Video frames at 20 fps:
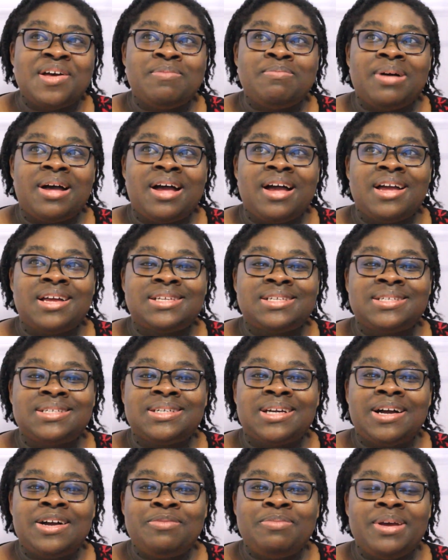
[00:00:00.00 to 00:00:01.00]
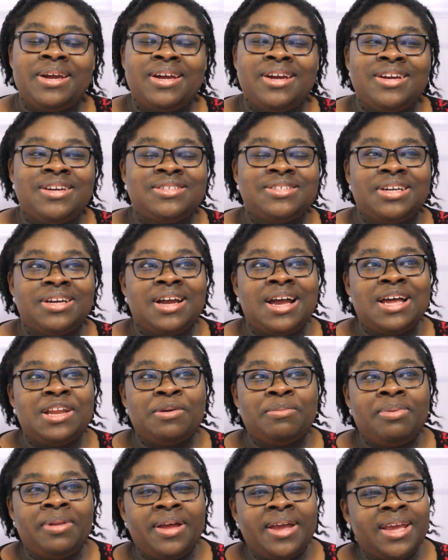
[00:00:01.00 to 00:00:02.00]
My strawberries are
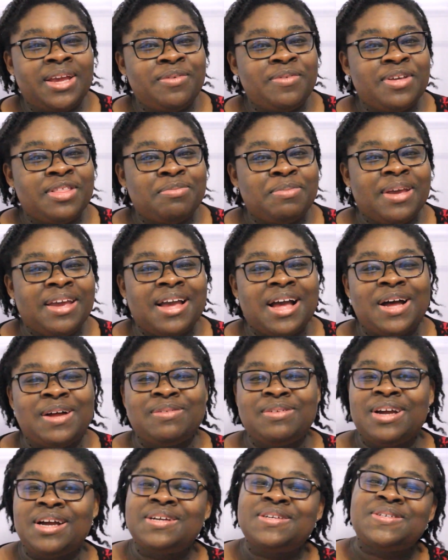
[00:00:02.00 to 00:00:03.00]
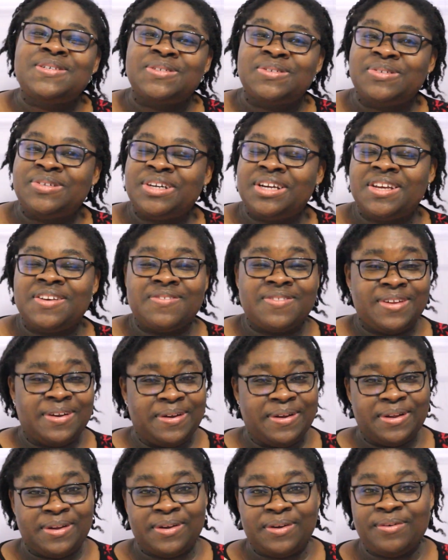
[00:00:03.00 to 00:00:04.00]
kind of playing with me. I'm not sure if
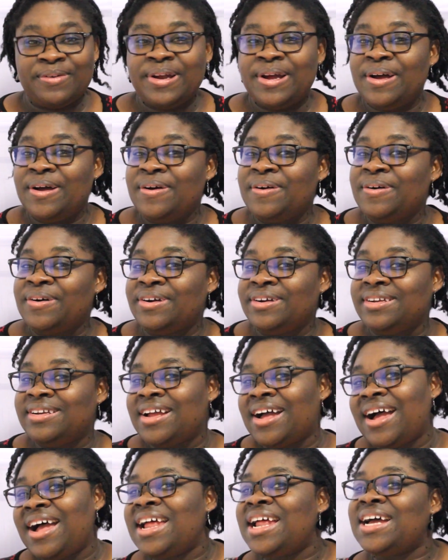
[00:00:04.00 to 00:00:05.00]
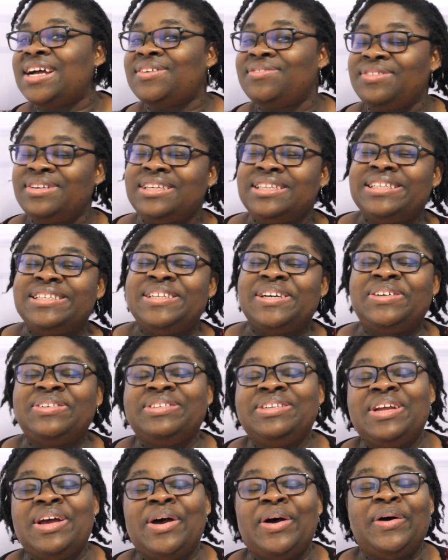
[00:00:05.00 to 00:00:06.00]
they're going to grow or not. I really
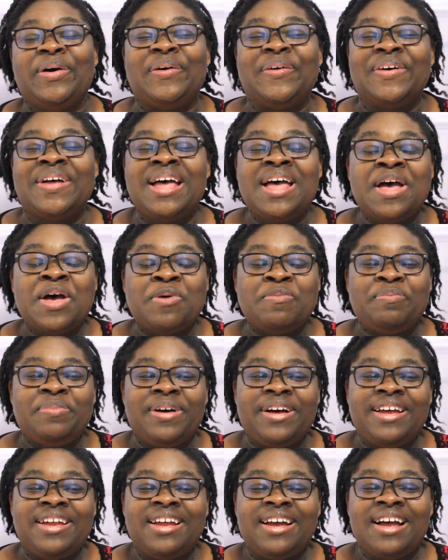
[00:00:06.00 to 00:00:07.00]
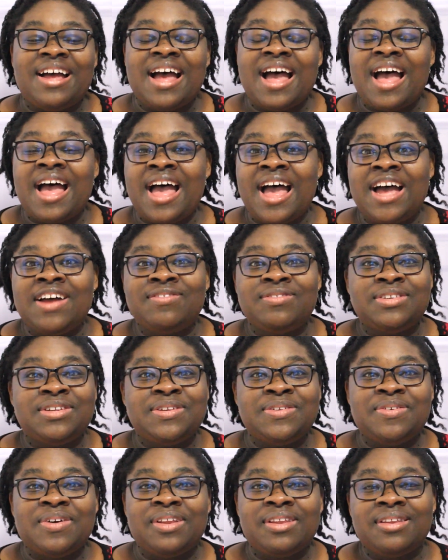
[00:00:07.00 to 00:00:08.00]
don't know, but I have
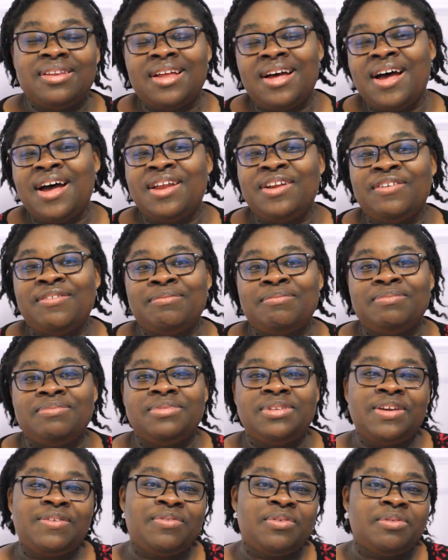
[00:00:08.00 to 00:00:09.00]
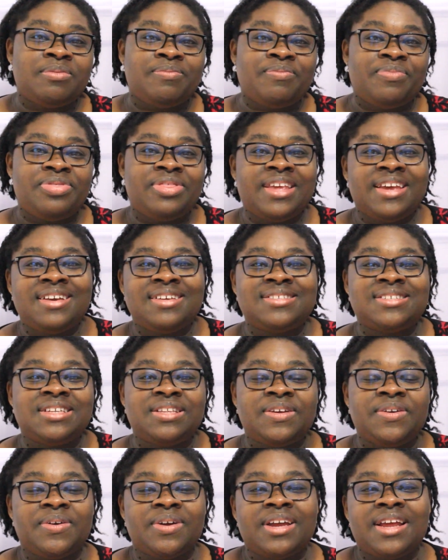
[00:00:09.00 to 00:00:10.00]
to do a lot of different things
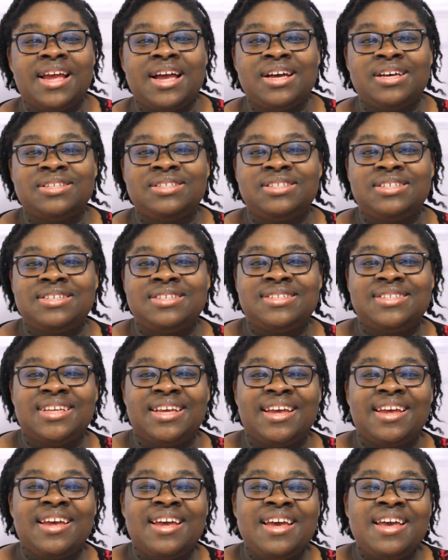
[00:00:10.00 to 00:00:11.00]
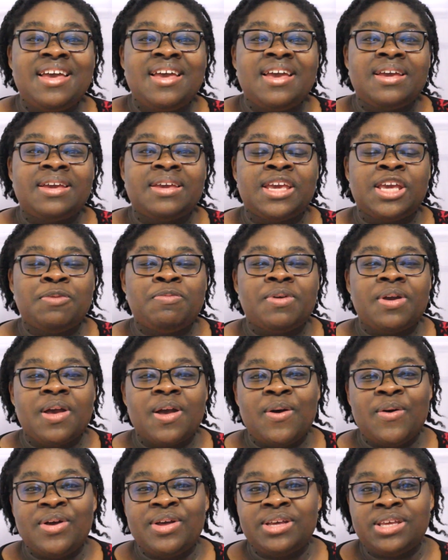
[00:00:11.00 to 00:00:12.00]
in the greenhouse just to keep it
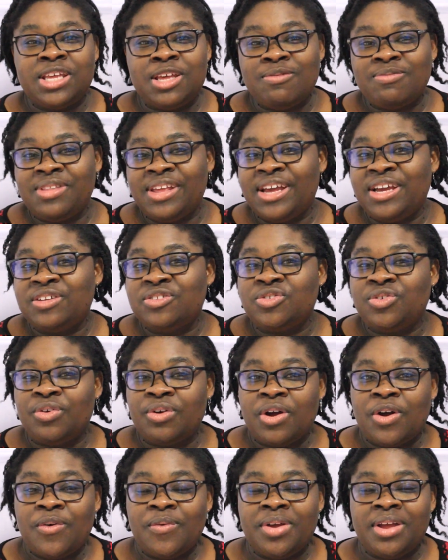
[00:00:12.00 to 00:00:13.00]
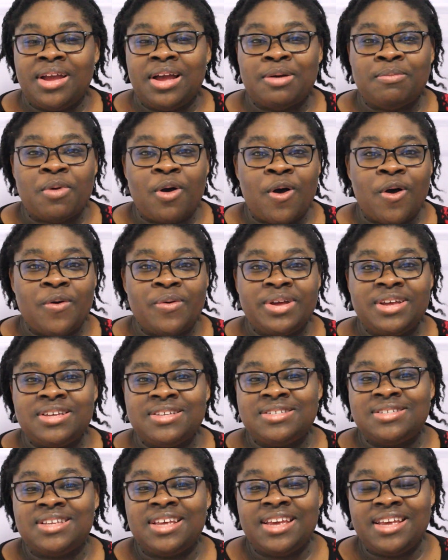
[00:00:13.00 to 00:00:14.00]
going, keep things growing. I'm
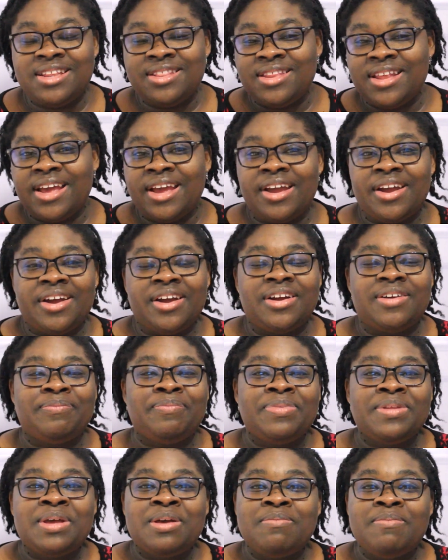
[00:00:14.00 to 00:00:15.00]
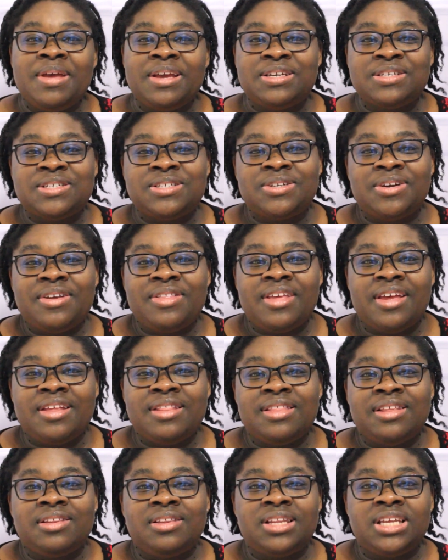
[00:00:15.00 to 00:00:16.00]
always in there making sure
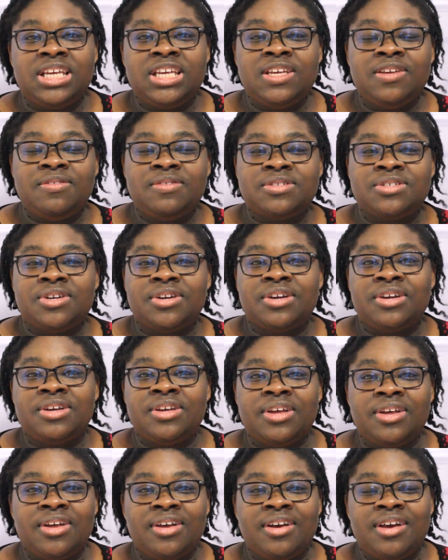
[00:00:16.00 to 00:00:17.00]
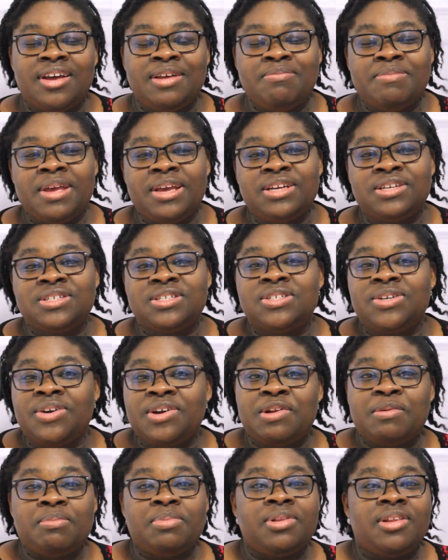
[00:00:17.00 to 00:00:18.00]
that the leaves are good, making
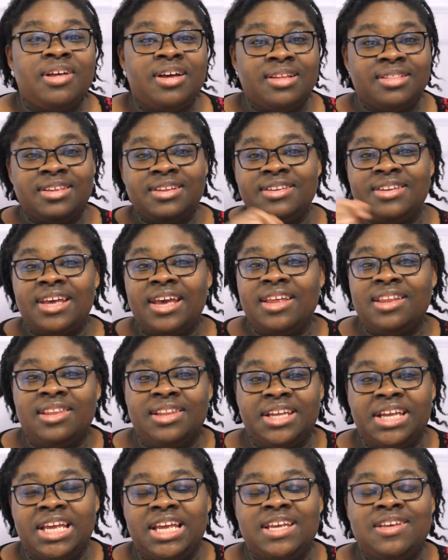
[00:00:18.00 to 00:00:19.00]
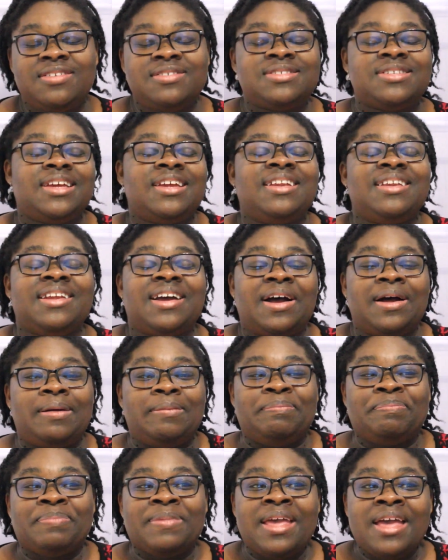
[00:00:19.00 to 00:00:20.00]
sure to pluck the dead leaves, and
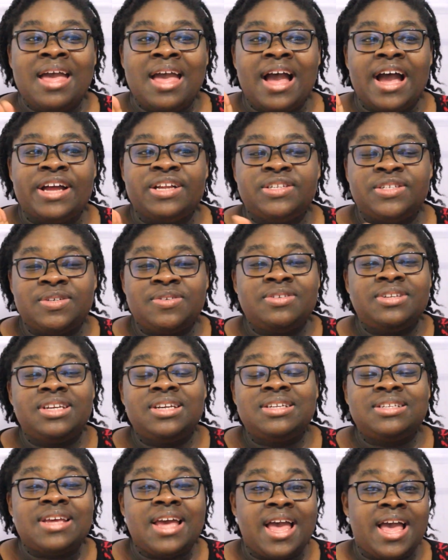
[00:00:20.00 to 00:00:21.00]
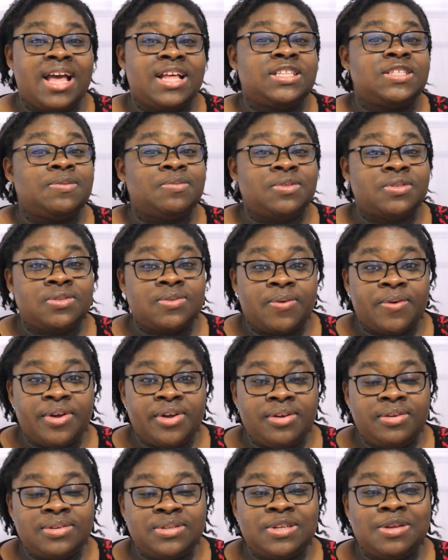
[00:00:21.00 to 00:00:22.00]
I do need to add some
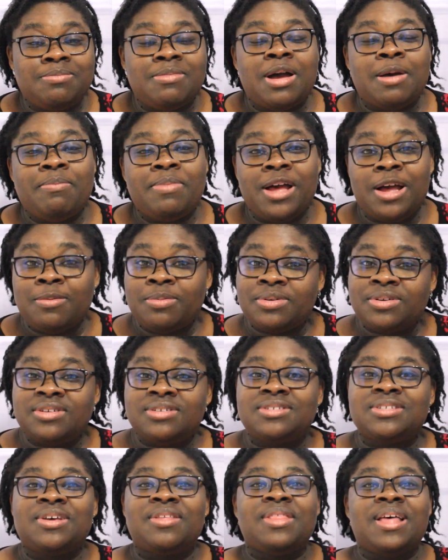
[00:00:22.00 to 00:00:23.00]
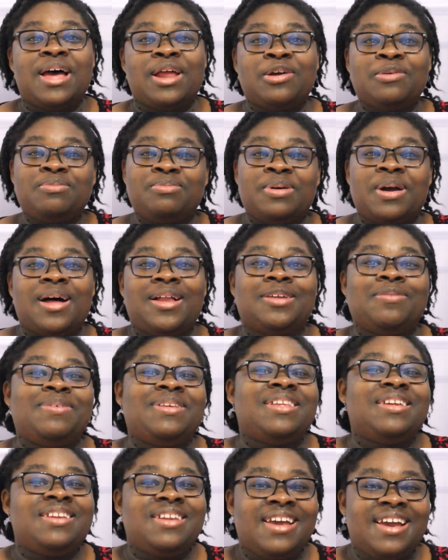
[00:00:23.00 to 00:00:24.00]
soil to my peppers, so that'll
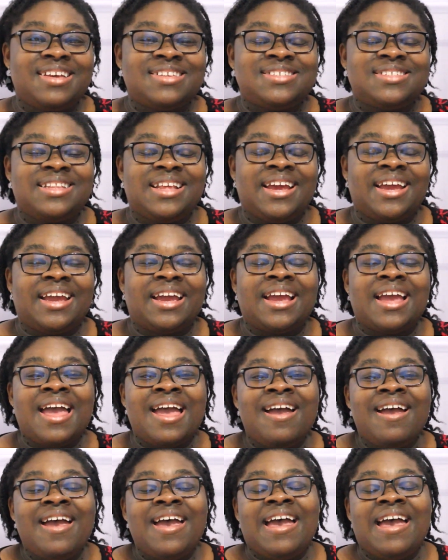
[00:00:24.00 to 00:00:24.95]
probably be the next thing.